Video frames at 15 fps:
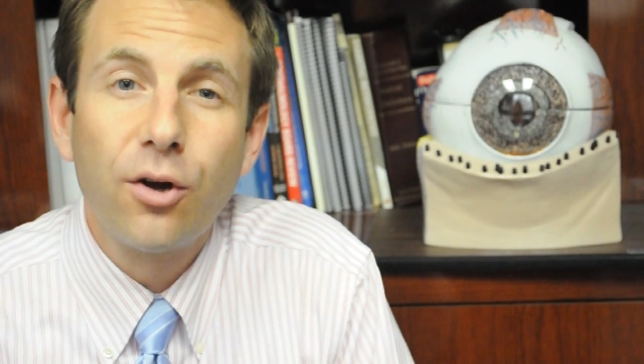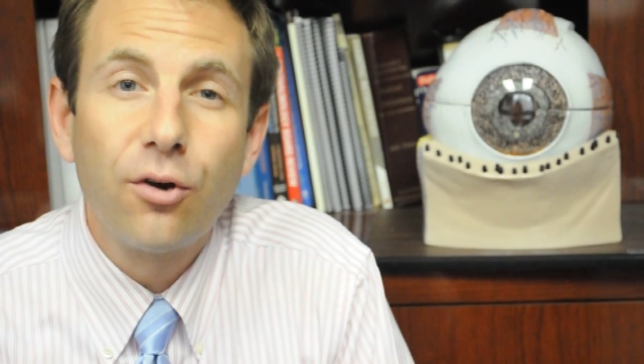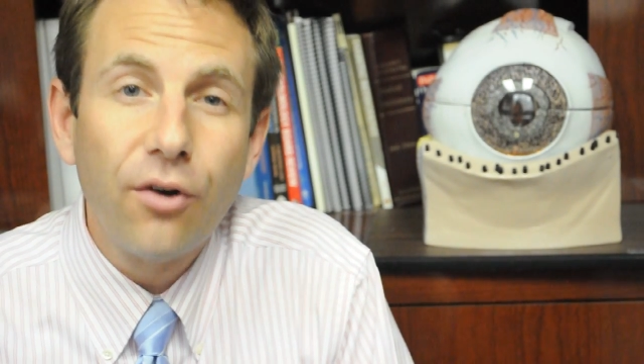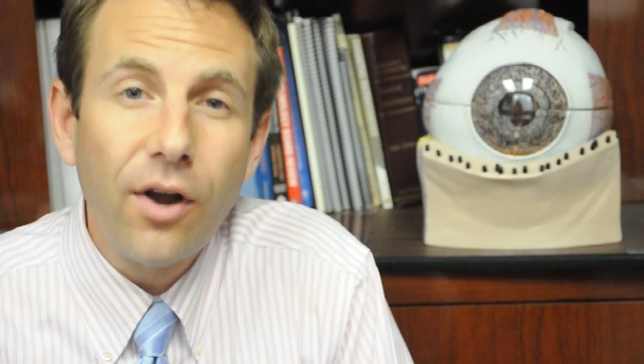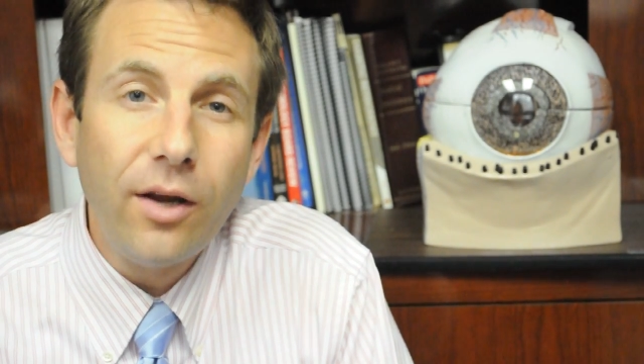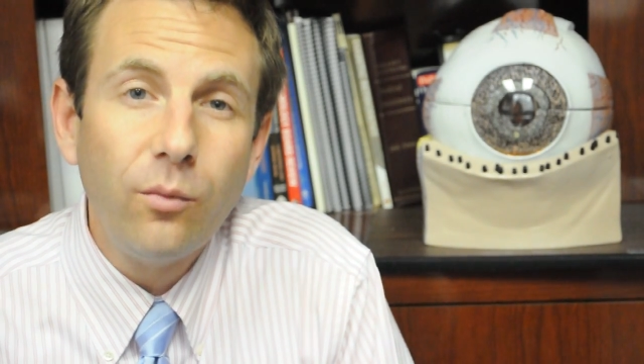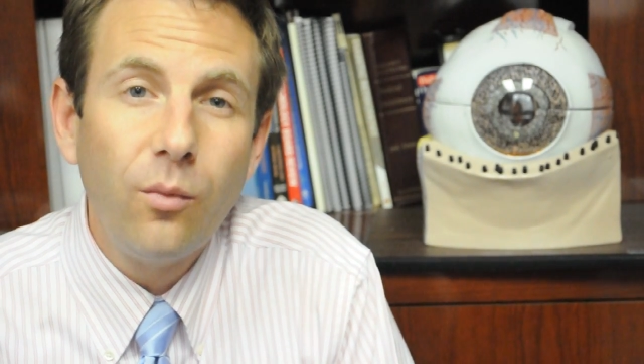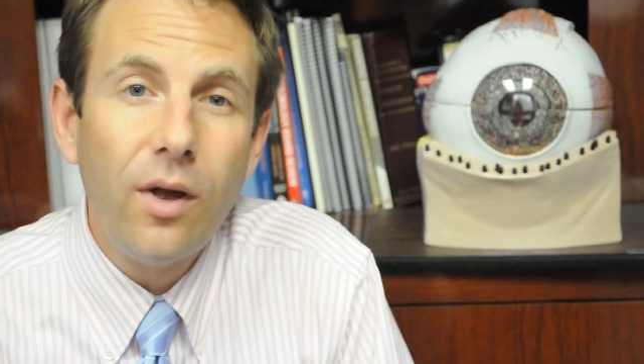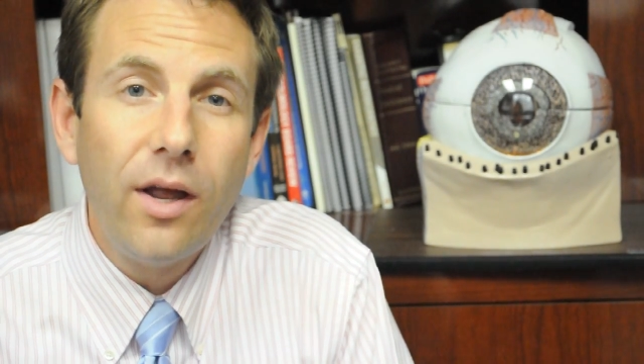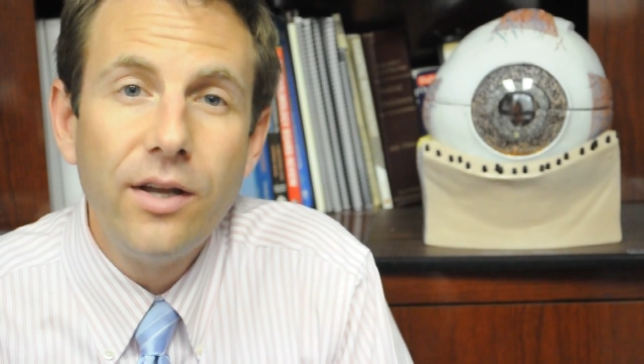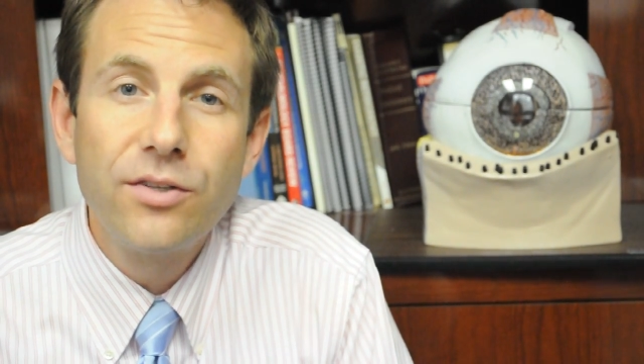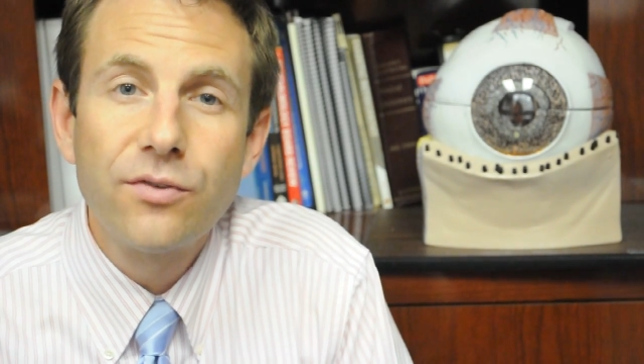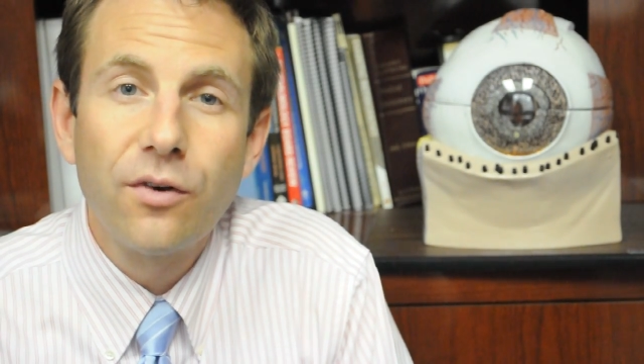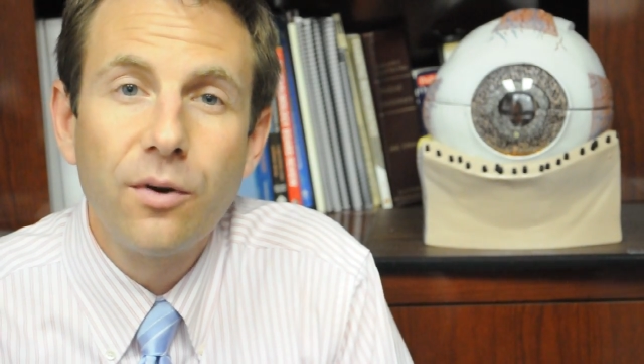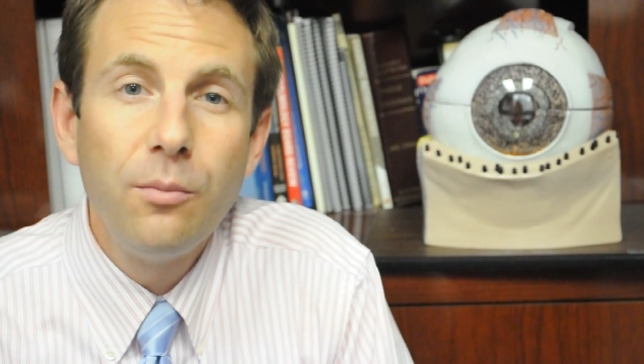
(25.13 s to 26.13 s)
great way
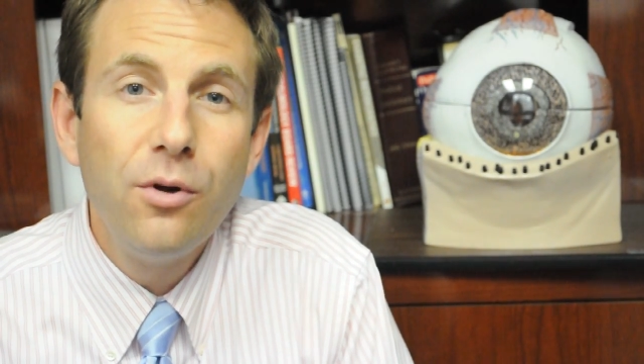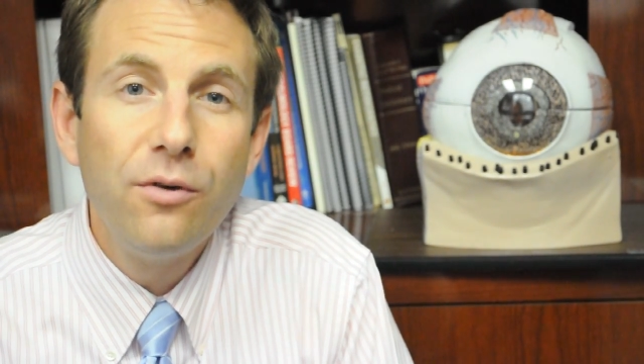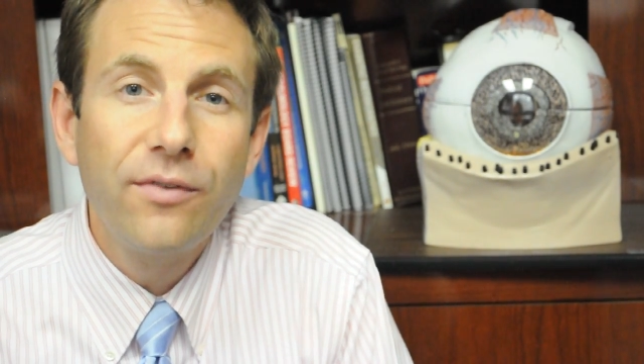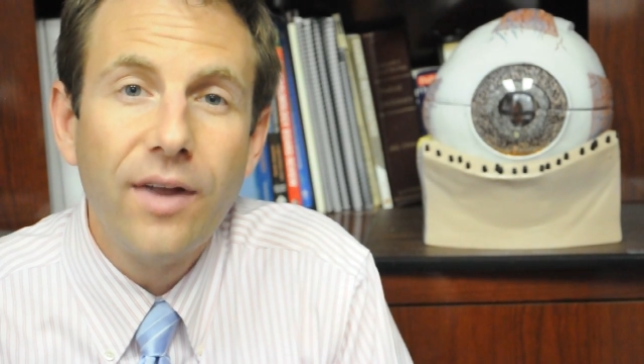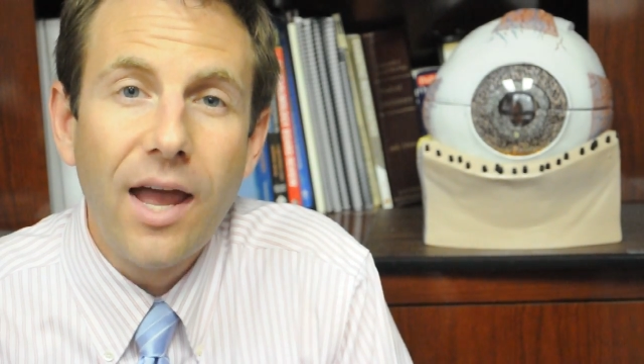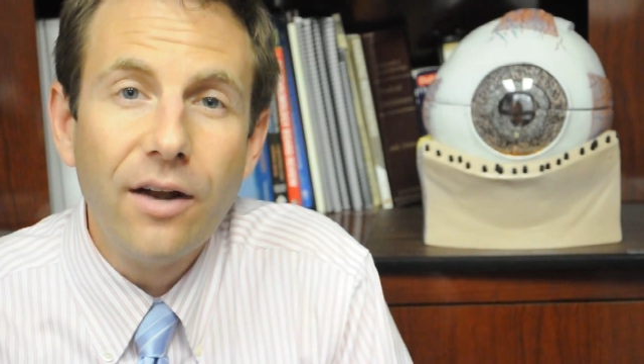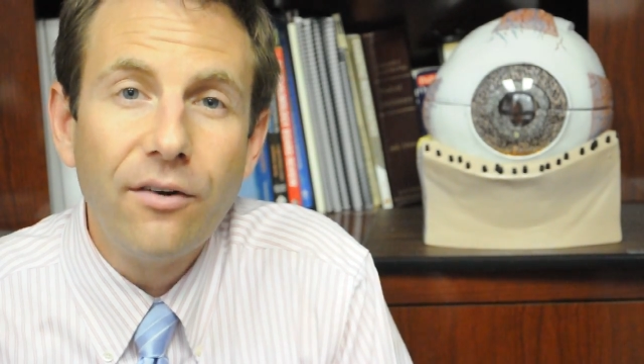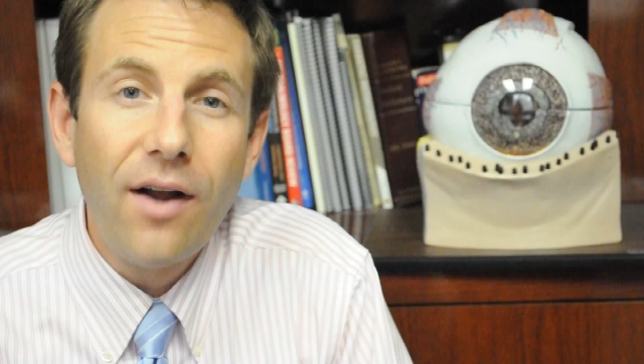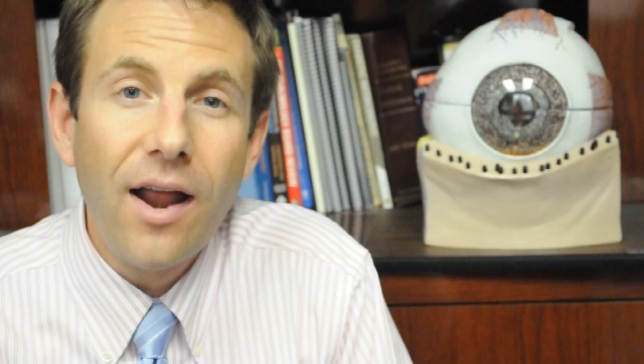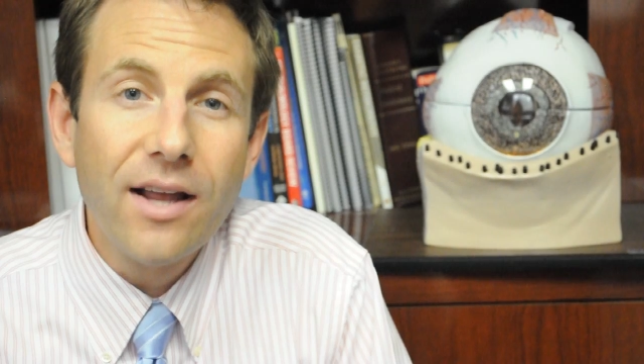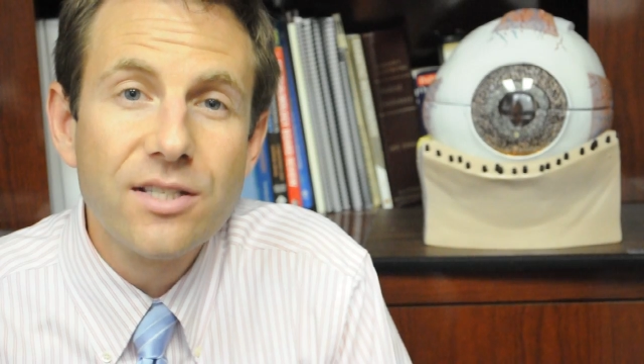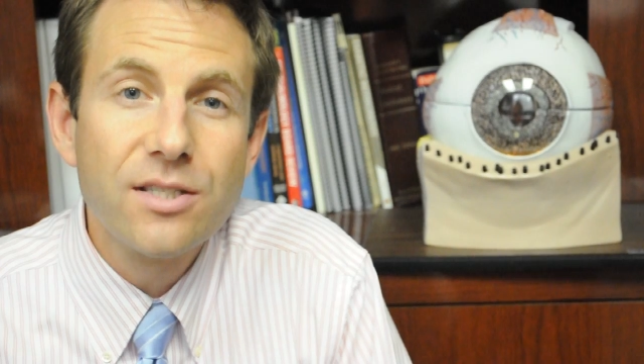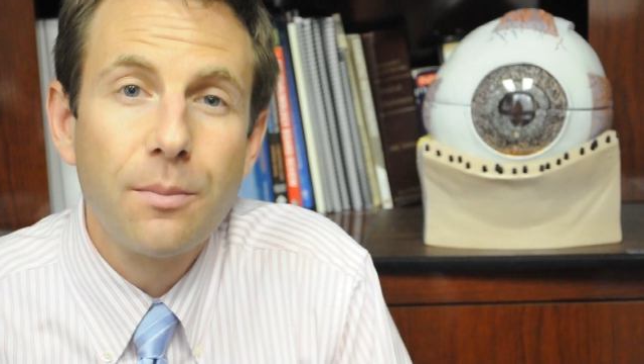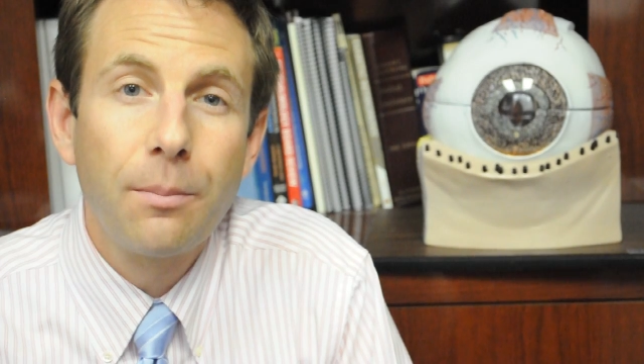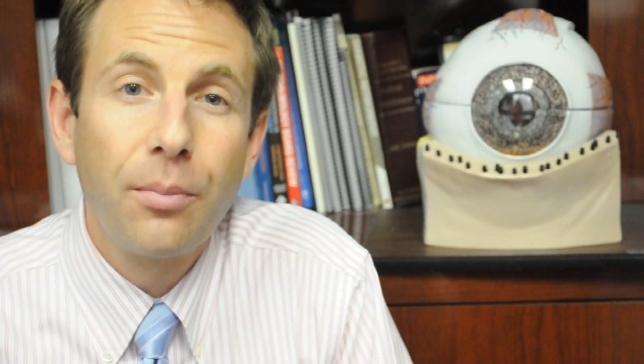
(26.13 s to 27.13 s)
to remove cataracts,